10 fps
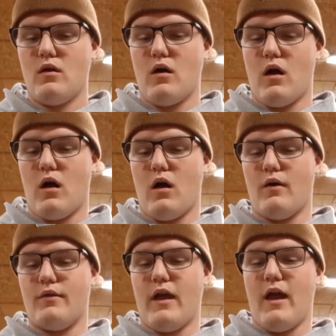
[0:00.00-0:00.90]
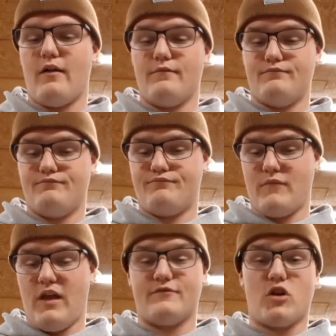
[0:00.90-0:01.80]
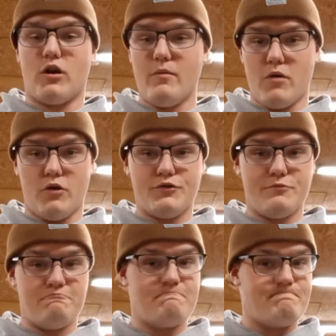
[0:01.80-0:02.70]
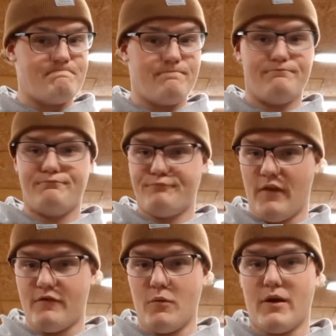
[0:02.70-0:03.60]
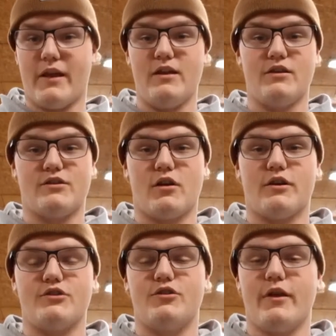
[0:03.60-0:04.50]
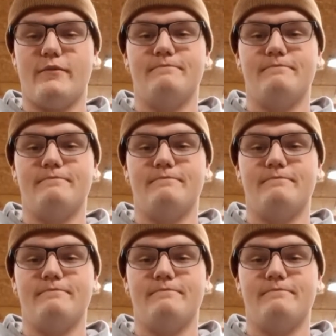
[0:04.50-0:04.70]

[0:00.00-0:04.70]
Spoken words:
They have target bows, if you want to get into target shooting.